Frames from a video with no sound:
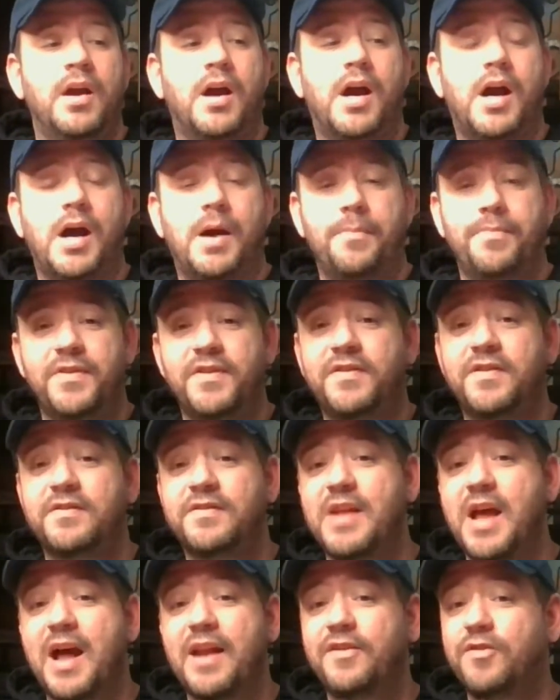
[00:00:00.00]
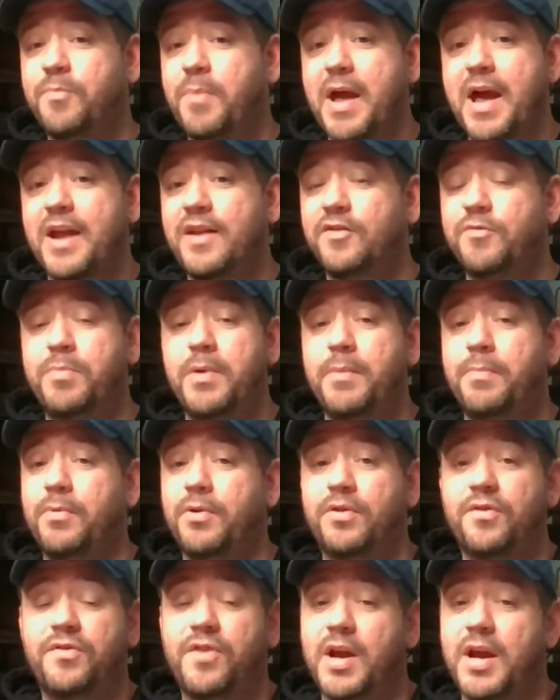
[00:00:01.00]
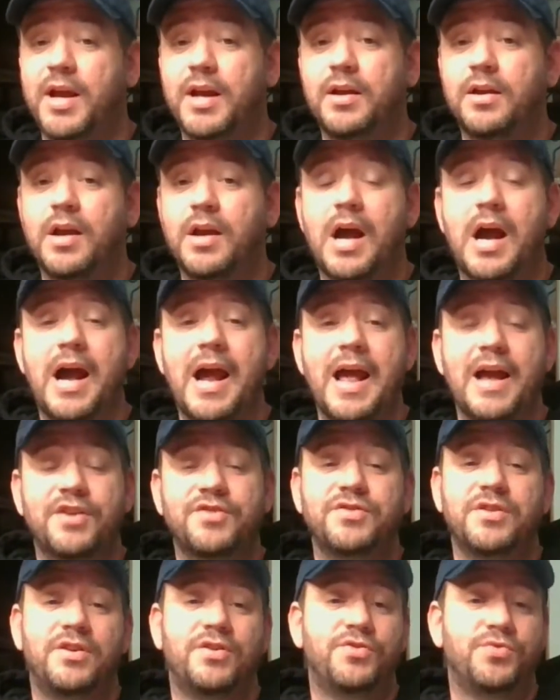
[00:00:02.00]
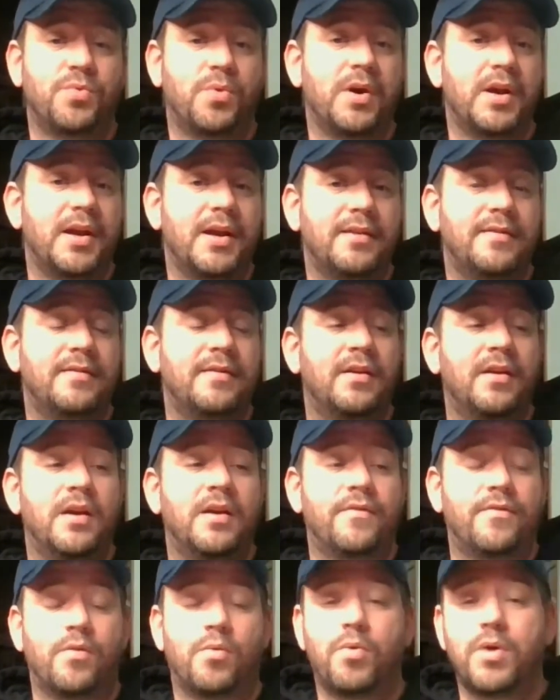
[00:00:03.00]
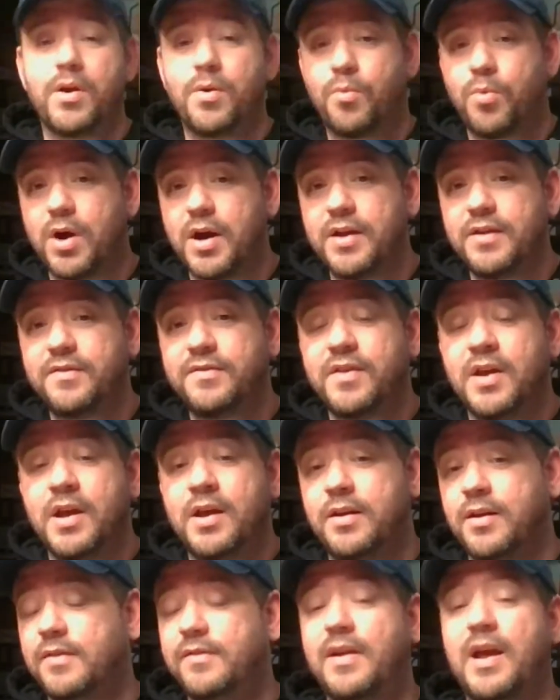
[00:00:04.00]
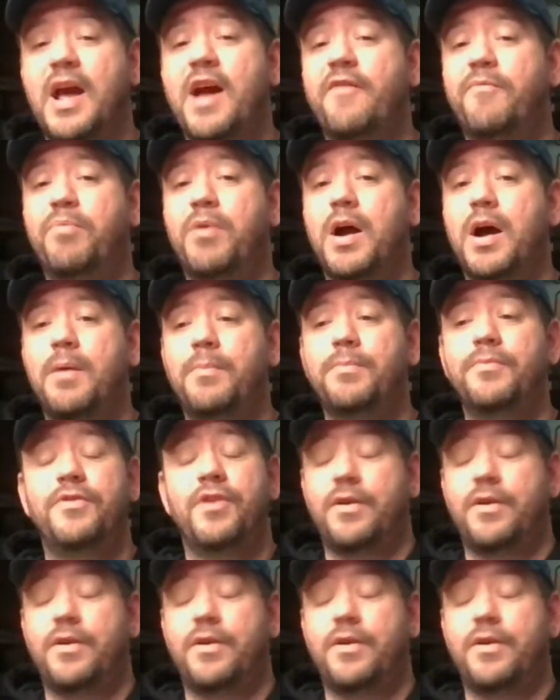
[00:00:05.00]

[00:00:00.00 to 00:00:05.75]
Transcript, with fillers: Um, this is not as bad as people are saying. I actually enjoyed it for what it was. Does it have problems?